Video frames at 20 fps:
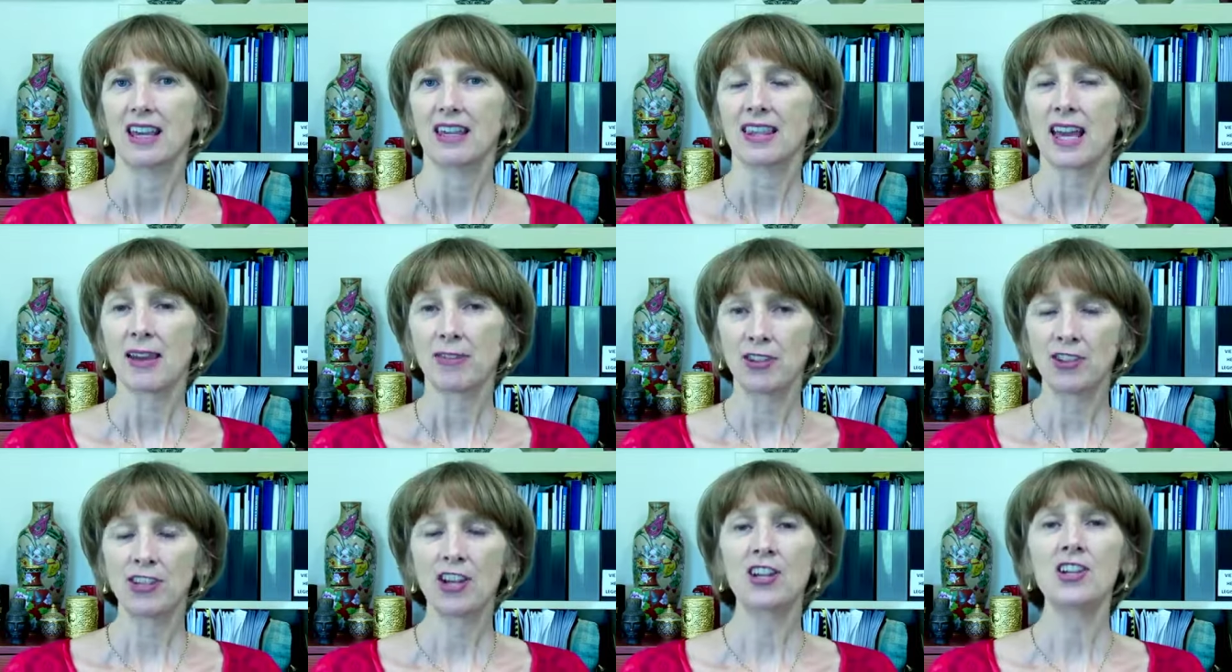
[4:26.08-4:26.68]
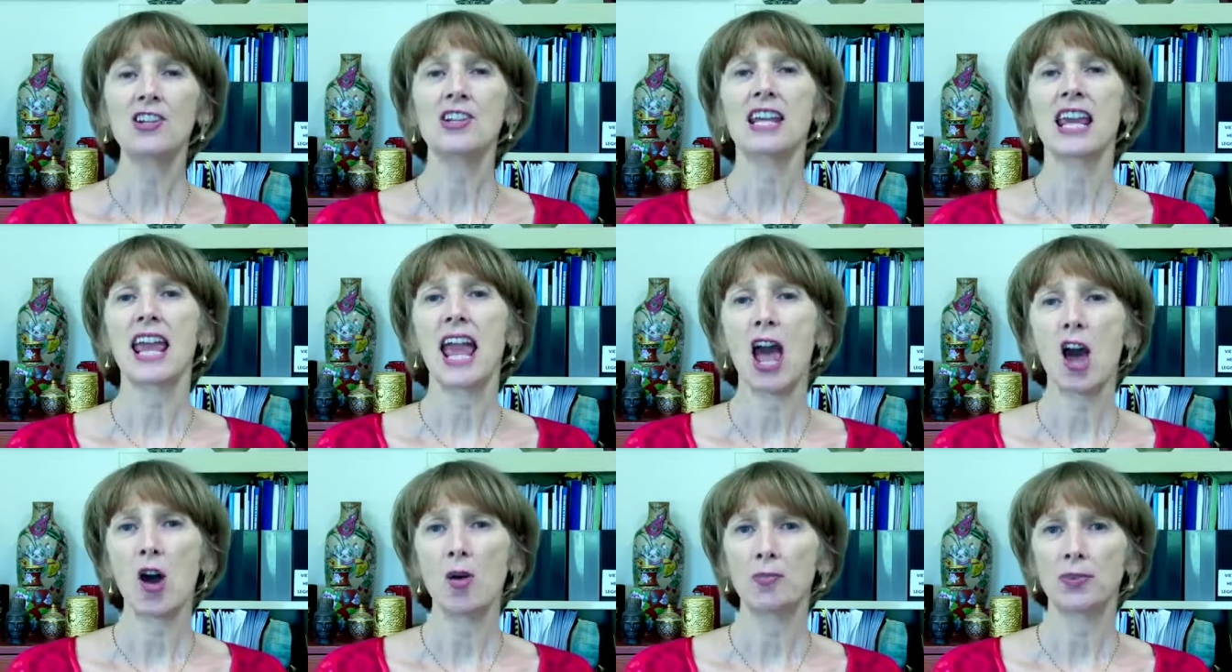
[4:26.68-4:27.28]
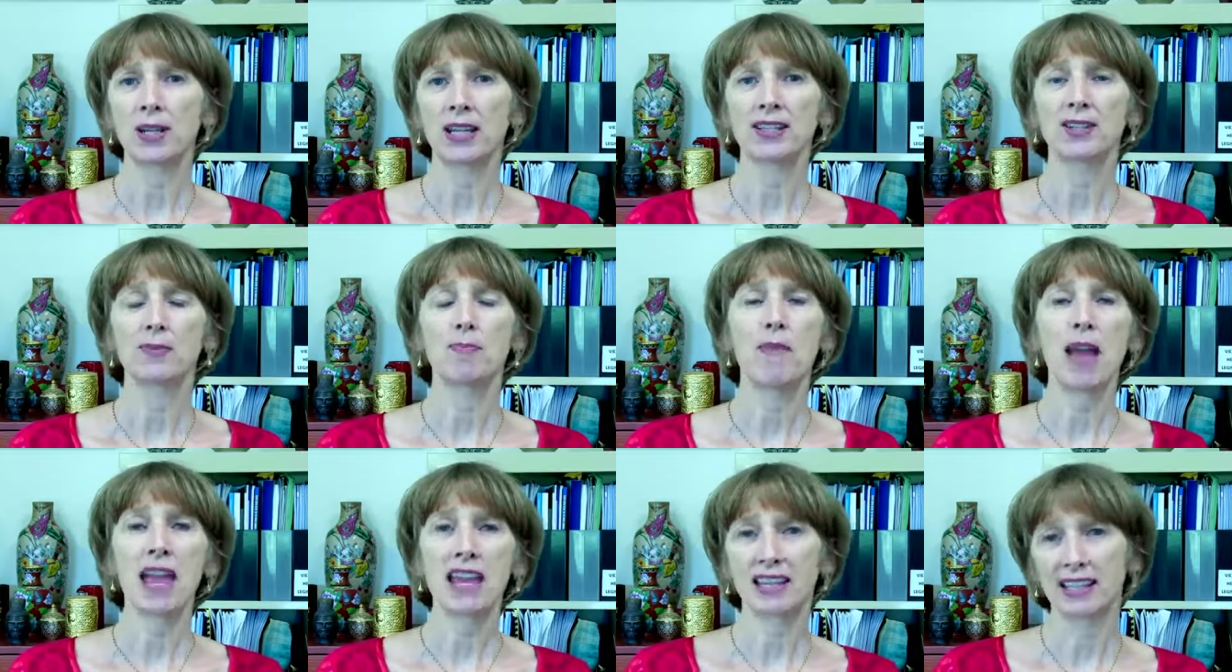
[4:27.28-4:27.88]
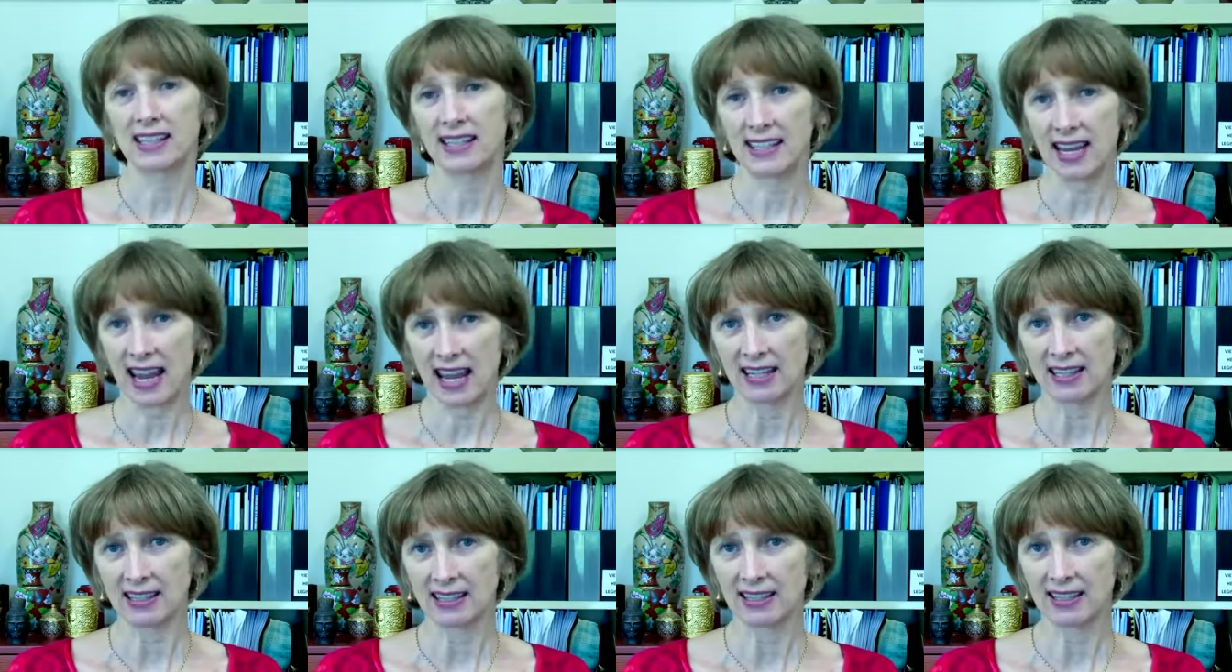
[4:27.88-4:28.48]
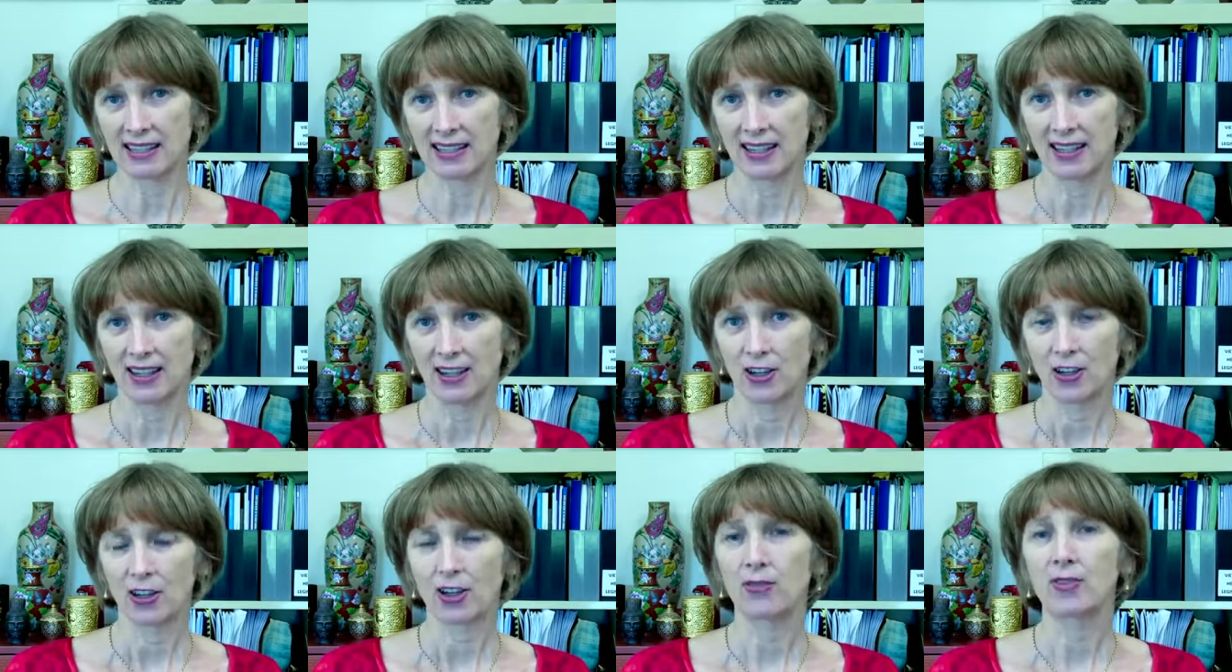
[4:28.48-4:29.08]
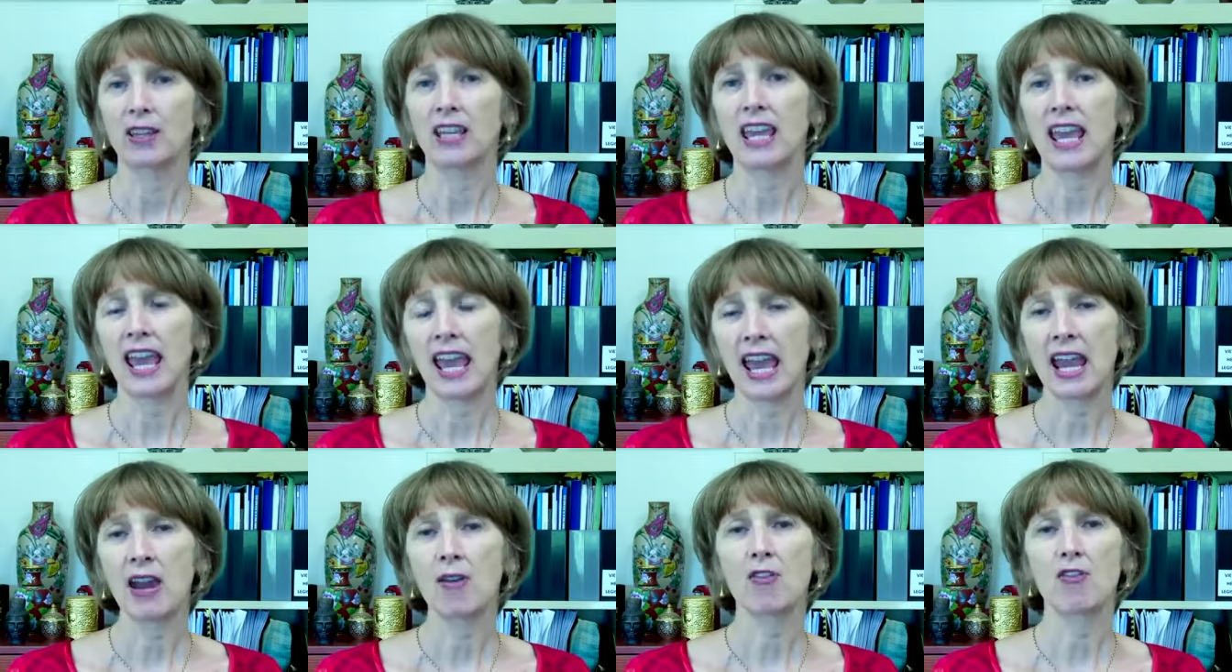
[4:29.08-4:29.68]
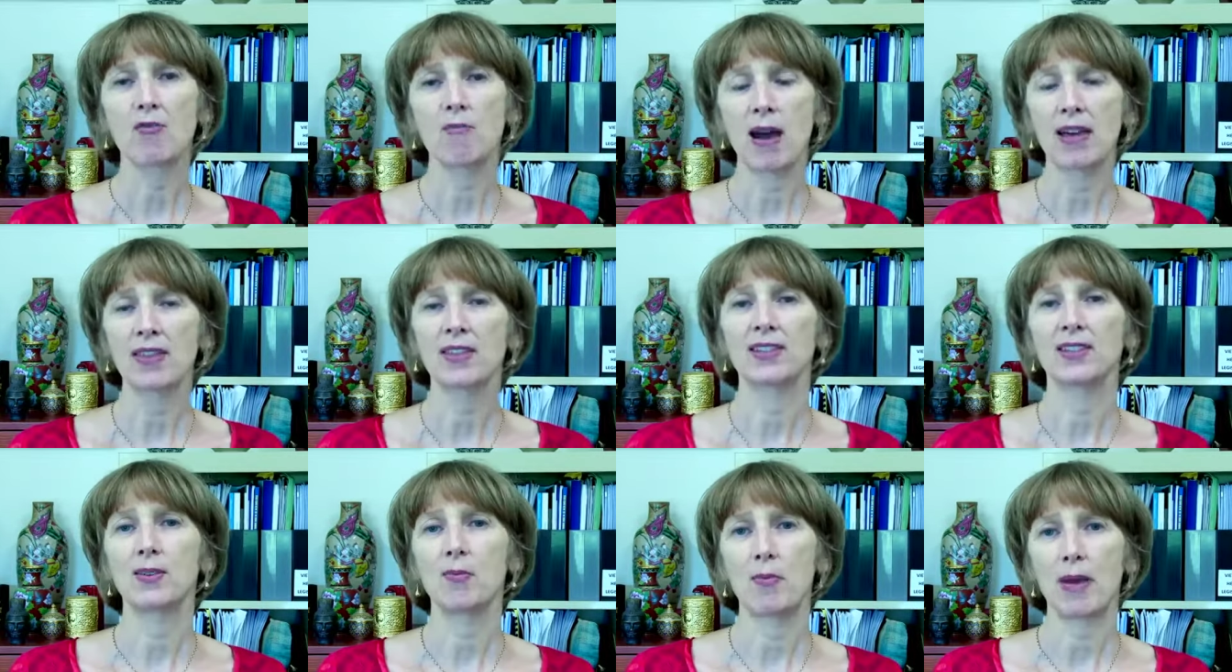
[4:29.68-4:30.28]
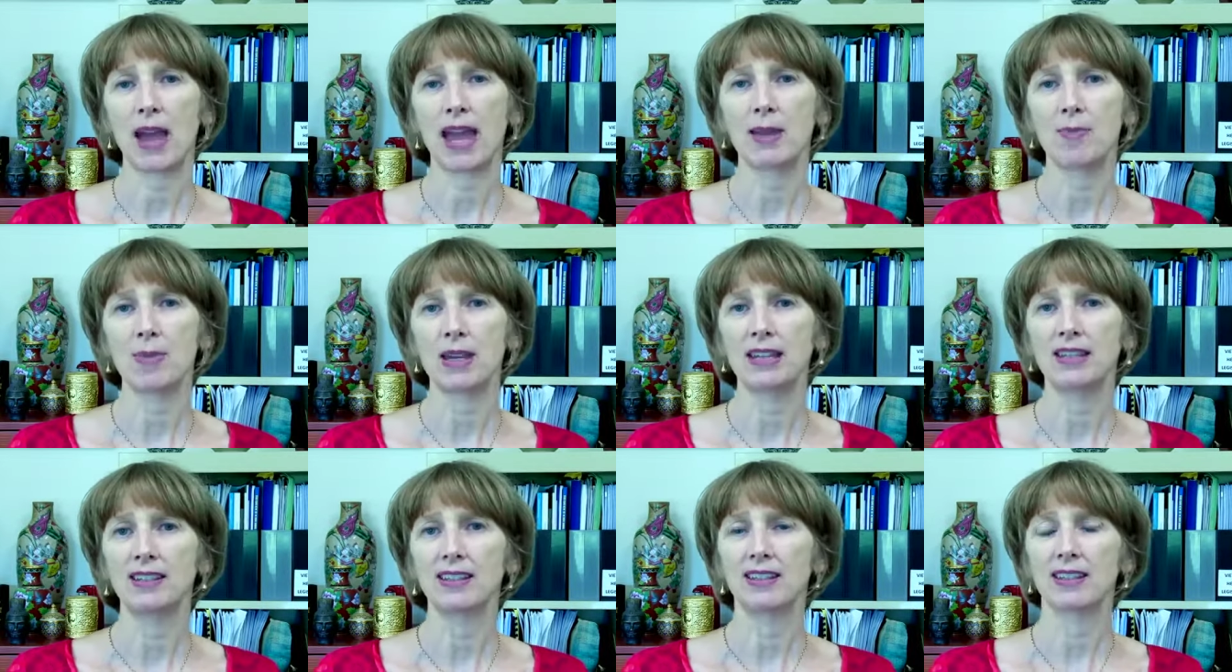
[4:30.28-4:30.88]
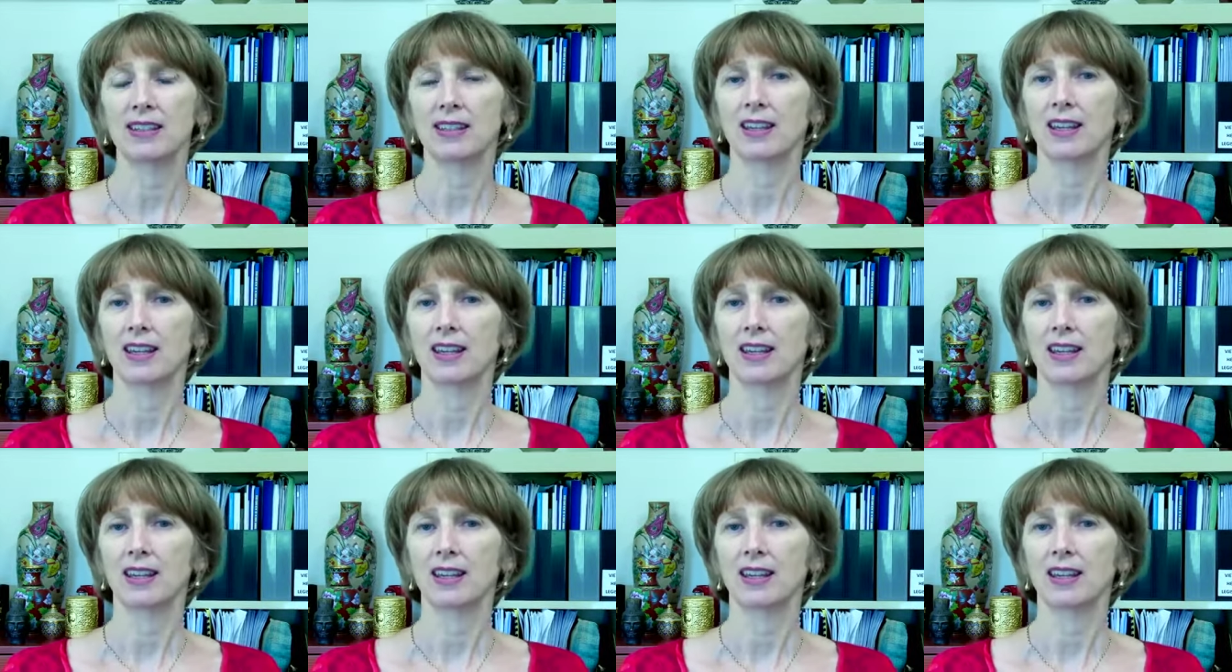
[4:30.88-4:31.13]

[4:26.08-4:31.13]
They've certainly helped us make sense of the care of mothers and babies.